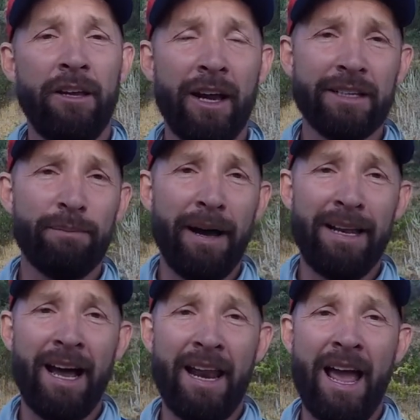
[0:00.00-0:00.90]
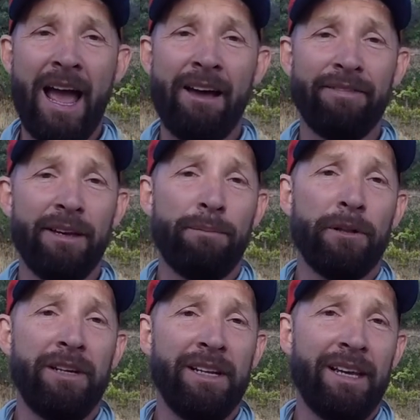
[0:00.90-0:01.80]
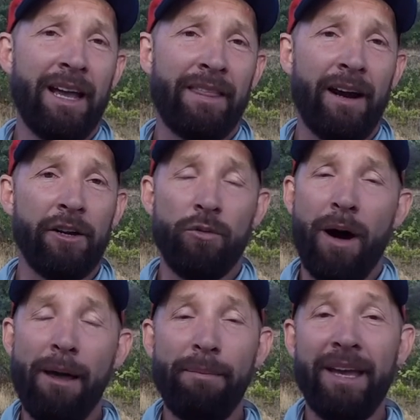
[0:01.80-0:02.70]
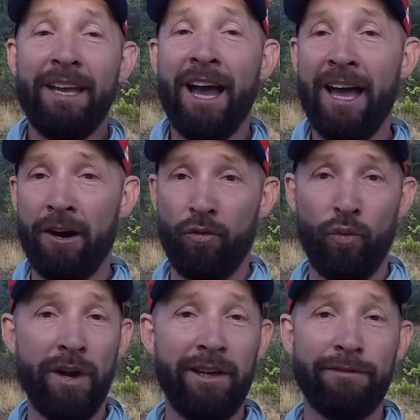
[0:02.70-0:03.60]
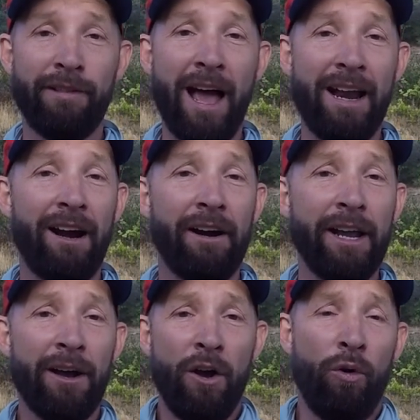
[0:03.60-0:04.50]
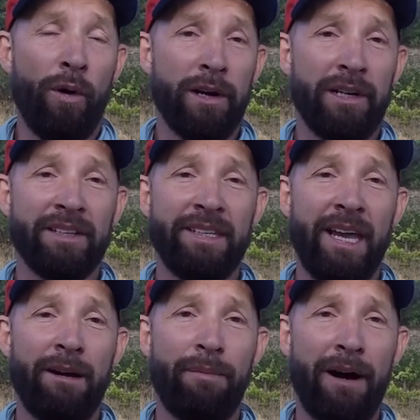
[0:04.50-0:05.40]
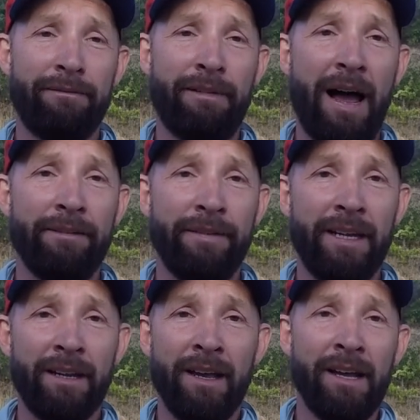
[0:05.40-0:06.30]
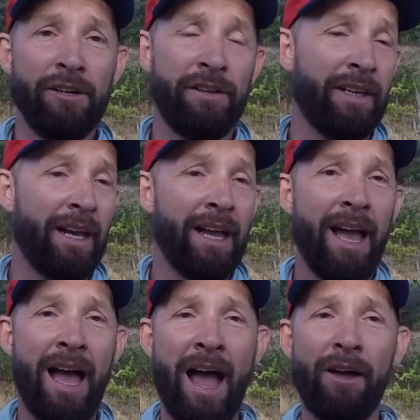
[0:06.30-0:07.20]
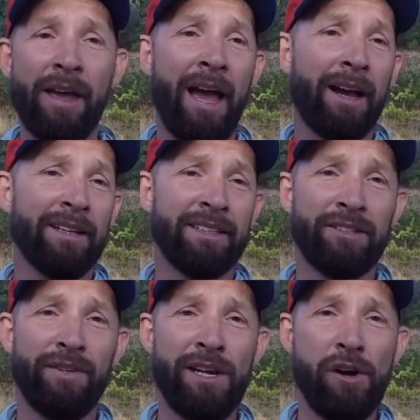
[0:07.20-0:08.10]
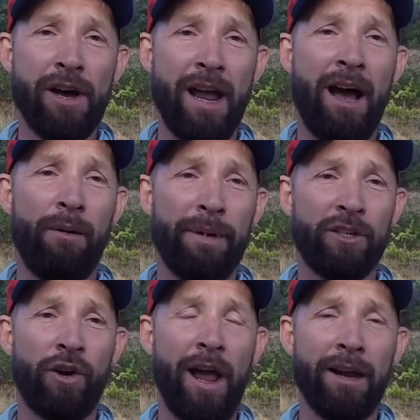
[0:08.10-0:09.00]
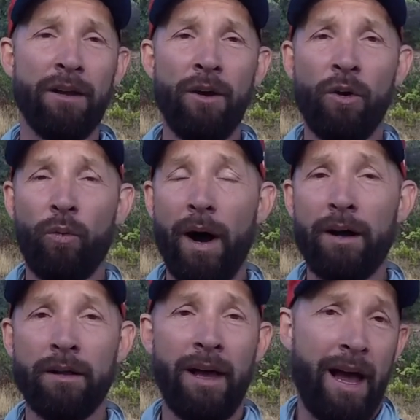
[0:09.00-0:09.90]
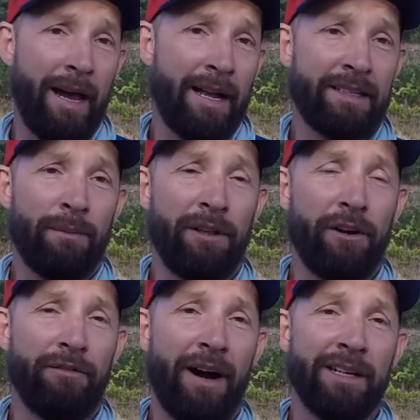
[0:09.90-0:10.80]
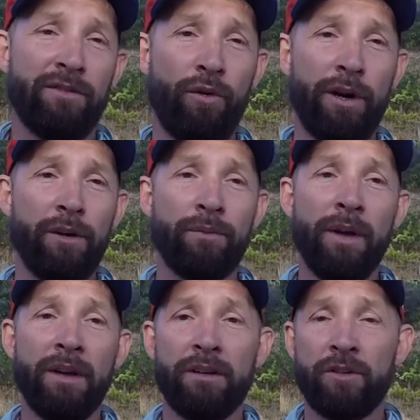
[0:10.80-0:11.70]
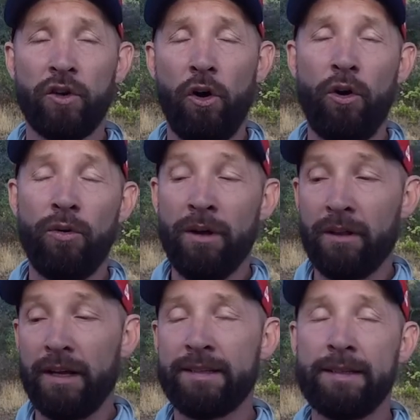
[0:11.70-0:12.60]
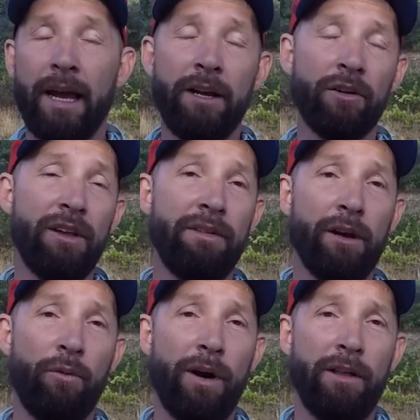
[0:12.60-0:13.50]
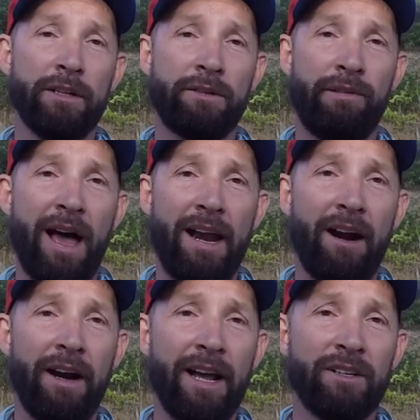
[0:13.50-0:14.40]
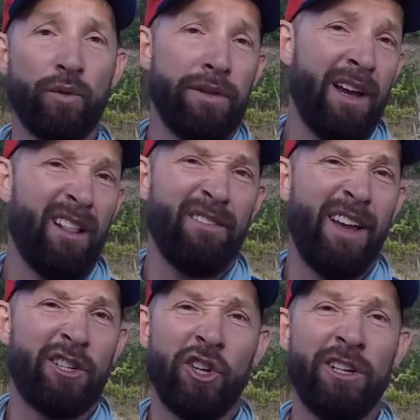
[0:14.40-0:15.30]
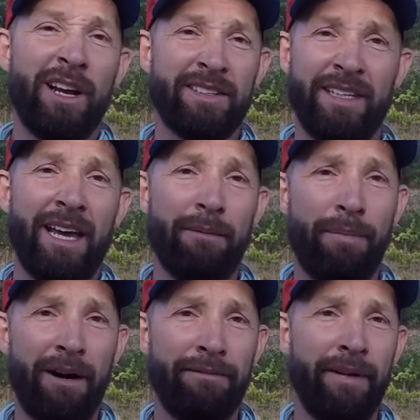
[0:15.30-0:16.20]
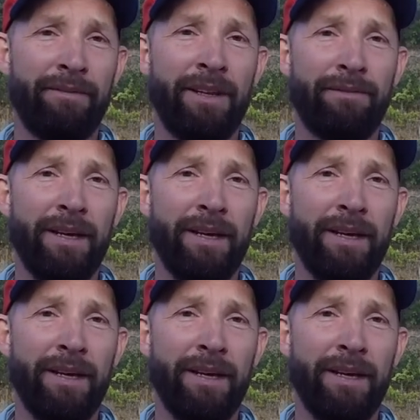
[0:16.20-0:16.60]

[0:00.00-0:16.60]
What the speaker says: You guys might not have the ability to get there. You might be in a really flat area where it doesn't get above 5 feet. And you're thinking, how the heck is this video going to help me train? Well, I got some other advice for you. So let's say you're living in one of those flat areas where the elevation doesn't get above 50